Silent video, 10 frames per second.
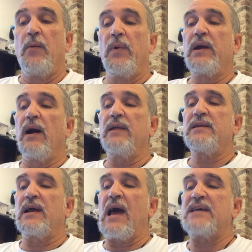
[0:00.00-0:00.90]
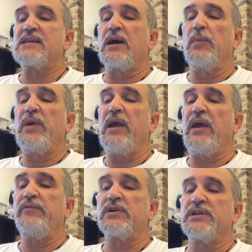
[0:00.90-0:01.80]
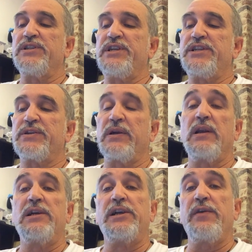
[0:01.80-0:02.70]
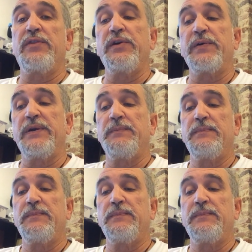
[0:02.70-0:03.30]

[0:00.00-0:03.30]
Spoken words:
We call it the classical behavior conditioning learning theory.